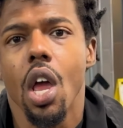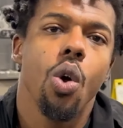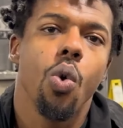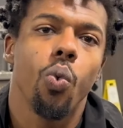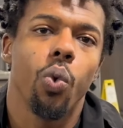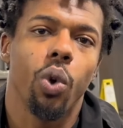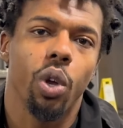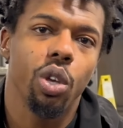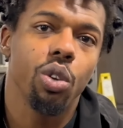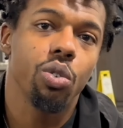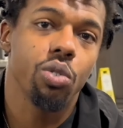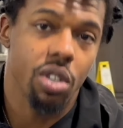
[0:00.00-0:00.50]

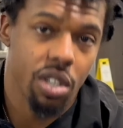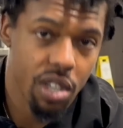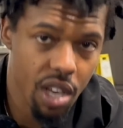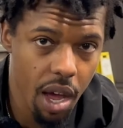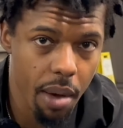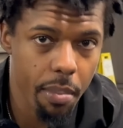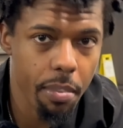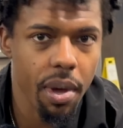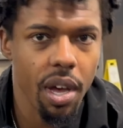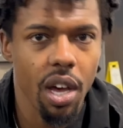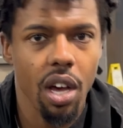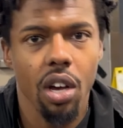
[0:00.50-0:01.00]
When you use the
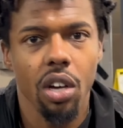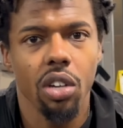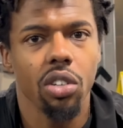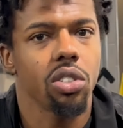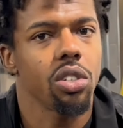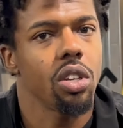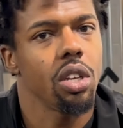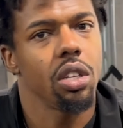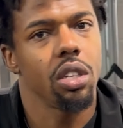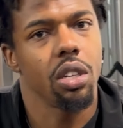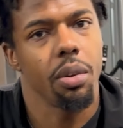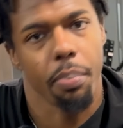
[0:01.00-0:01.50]

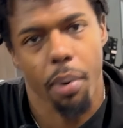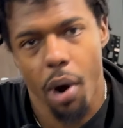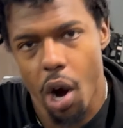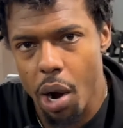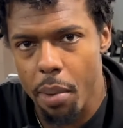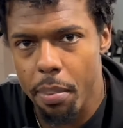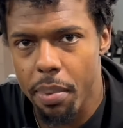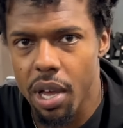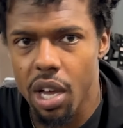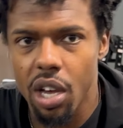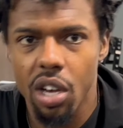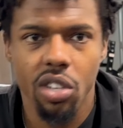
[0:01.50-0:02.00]
dumbbells, the
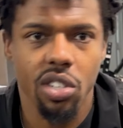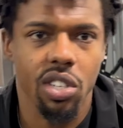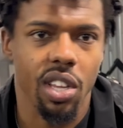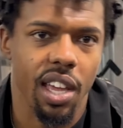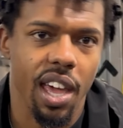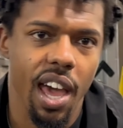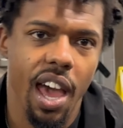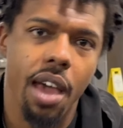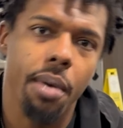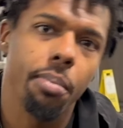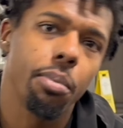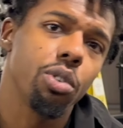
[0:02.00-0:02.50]
barbells, the
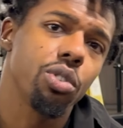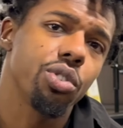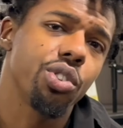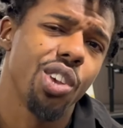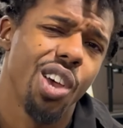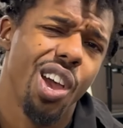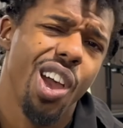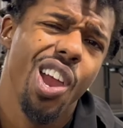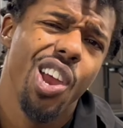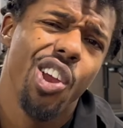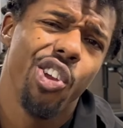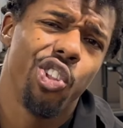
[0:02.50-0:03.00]
cables,
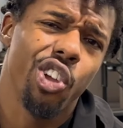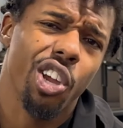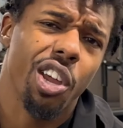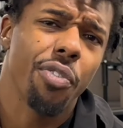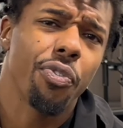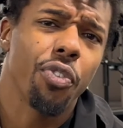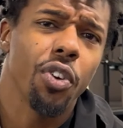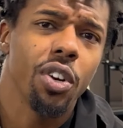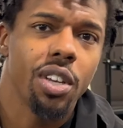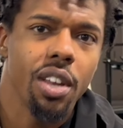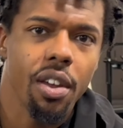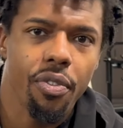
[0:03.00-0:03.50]
you're looking
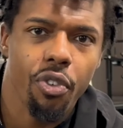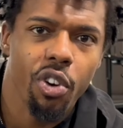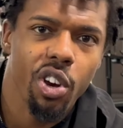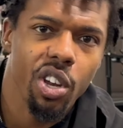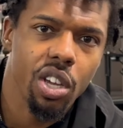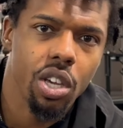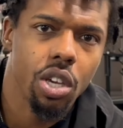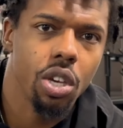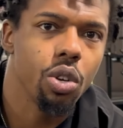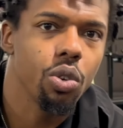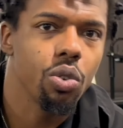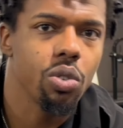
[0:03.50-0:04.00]
for different
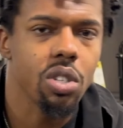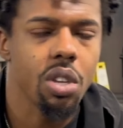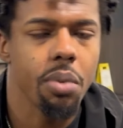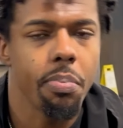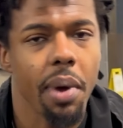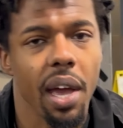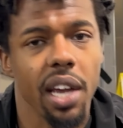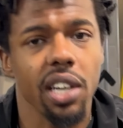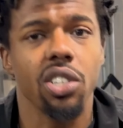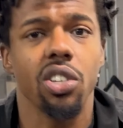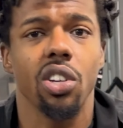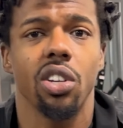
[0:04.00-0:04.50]
cues to
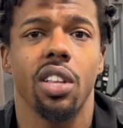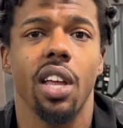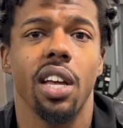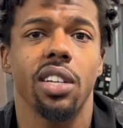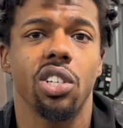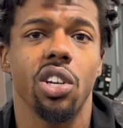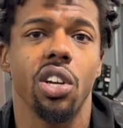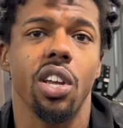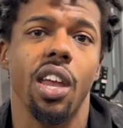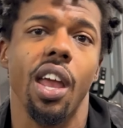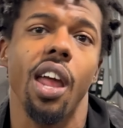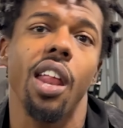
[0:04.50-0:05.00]
make sure that
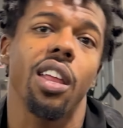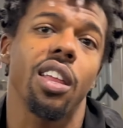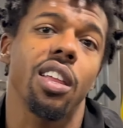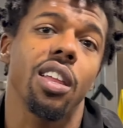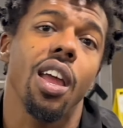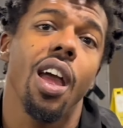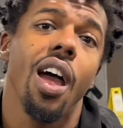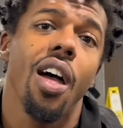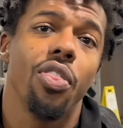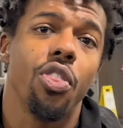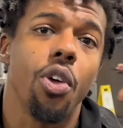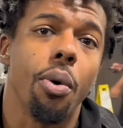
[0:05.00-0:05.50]
you're getting
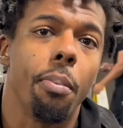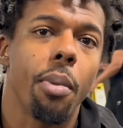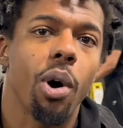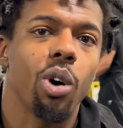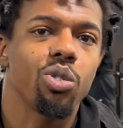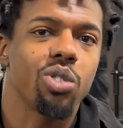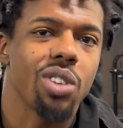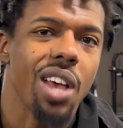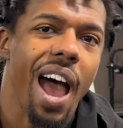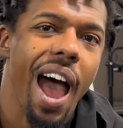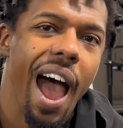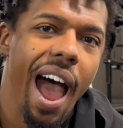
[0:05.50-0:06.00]
the
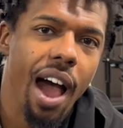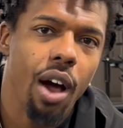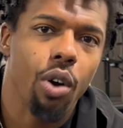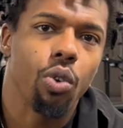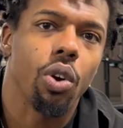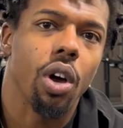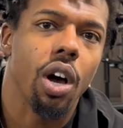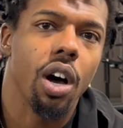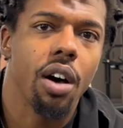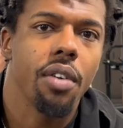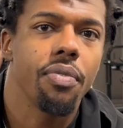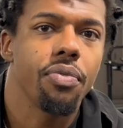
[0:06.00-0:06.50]
most out
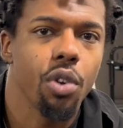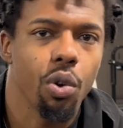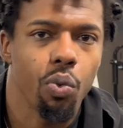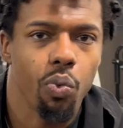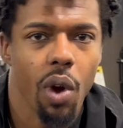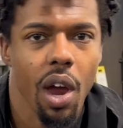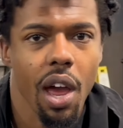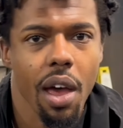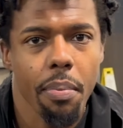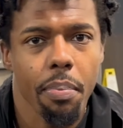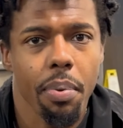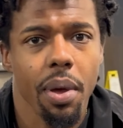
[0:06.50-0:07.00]
of the
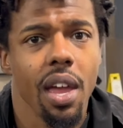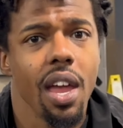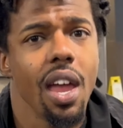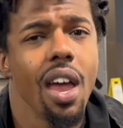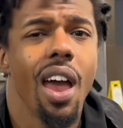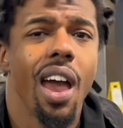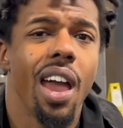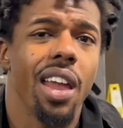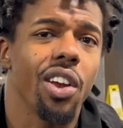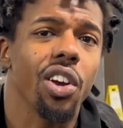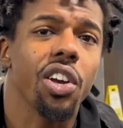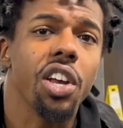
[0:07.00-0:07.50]
rep
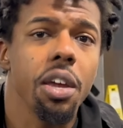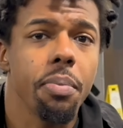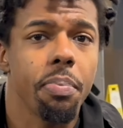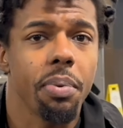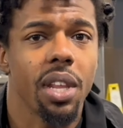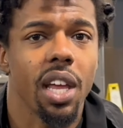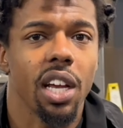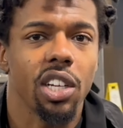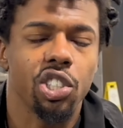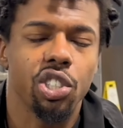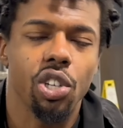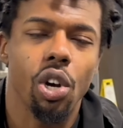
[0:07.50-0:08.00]
and you're keeping
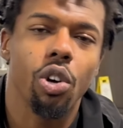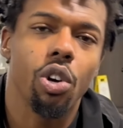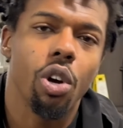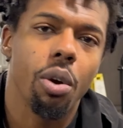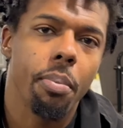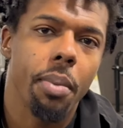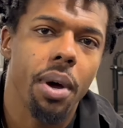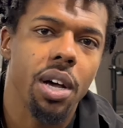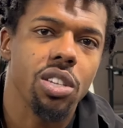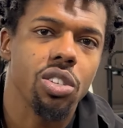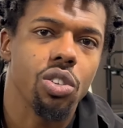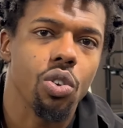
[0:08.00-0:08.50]
that shoulder
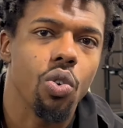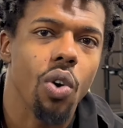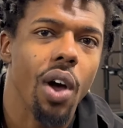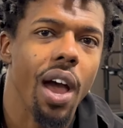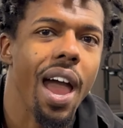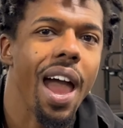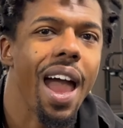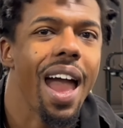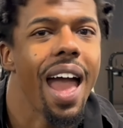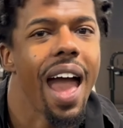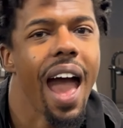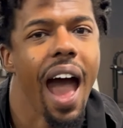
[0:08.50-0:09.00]
muscle
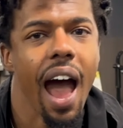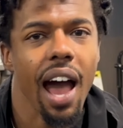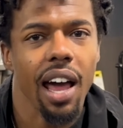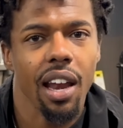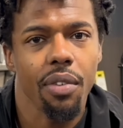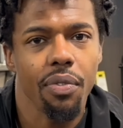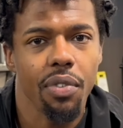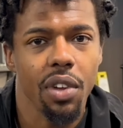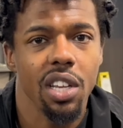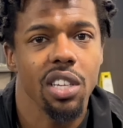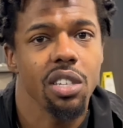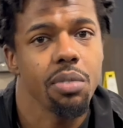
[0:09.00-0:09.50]
out
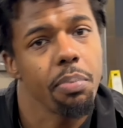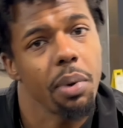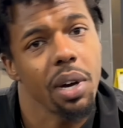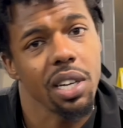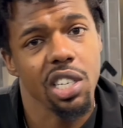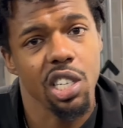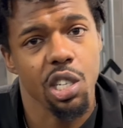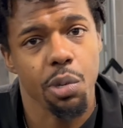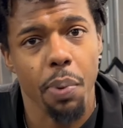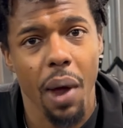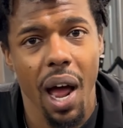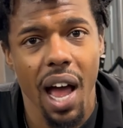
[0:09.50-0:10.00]
of it as much
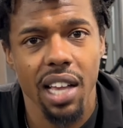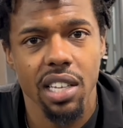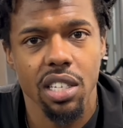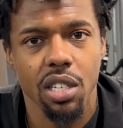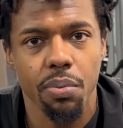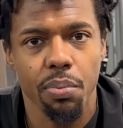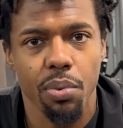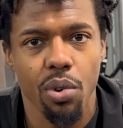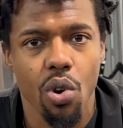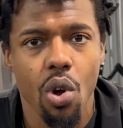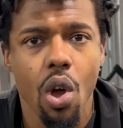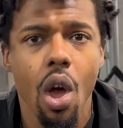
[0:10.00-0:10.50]
as
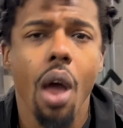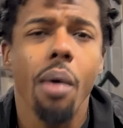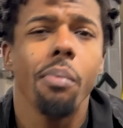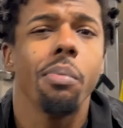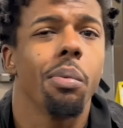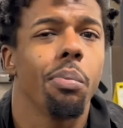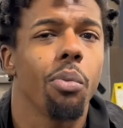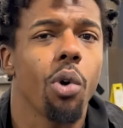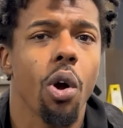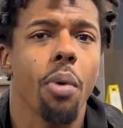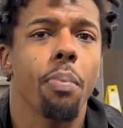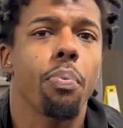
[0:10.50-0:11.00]
possible. But
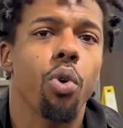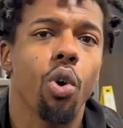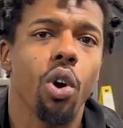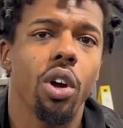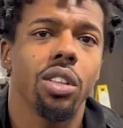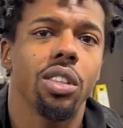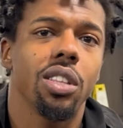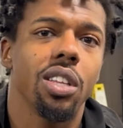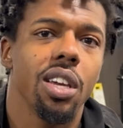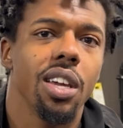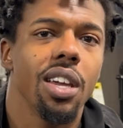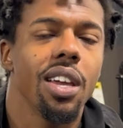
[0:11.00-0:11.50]
more
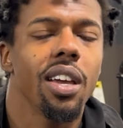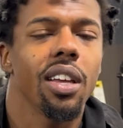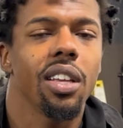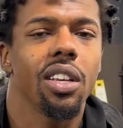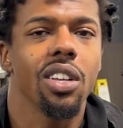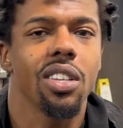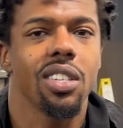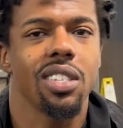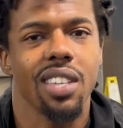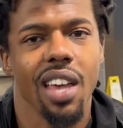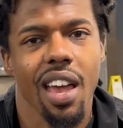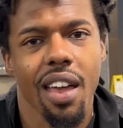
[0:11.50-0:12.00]
importantly,
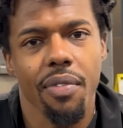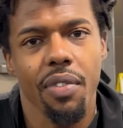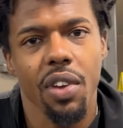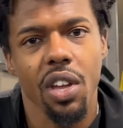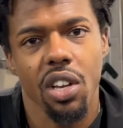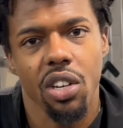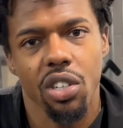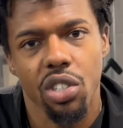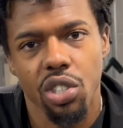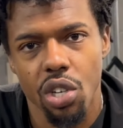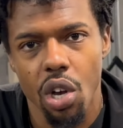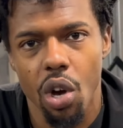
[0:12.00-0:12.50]
you're saving
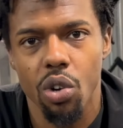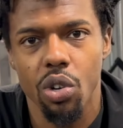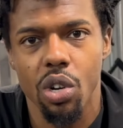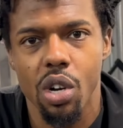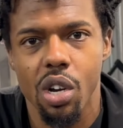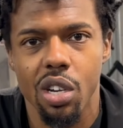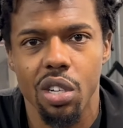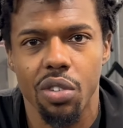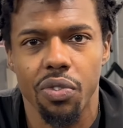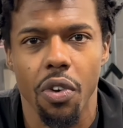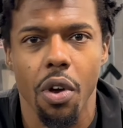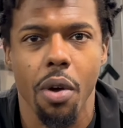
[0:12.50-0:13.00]
your
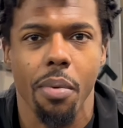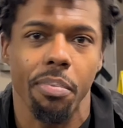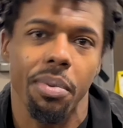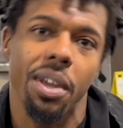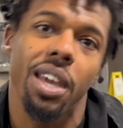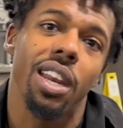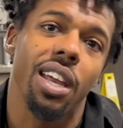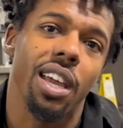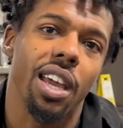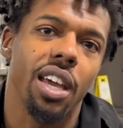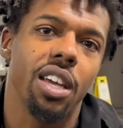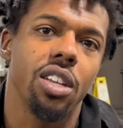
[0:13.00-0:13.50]
shoulders from
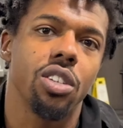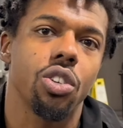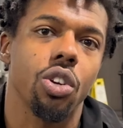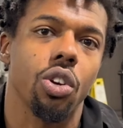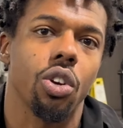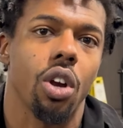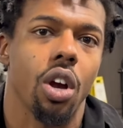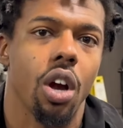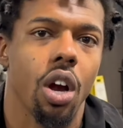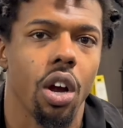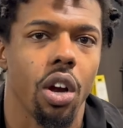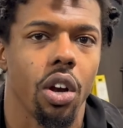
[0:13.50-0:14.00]
getting injured
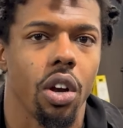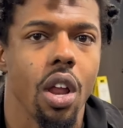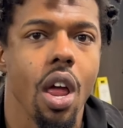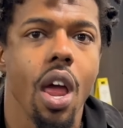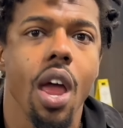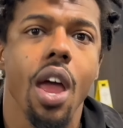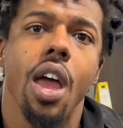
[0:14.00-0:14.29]
or hurt.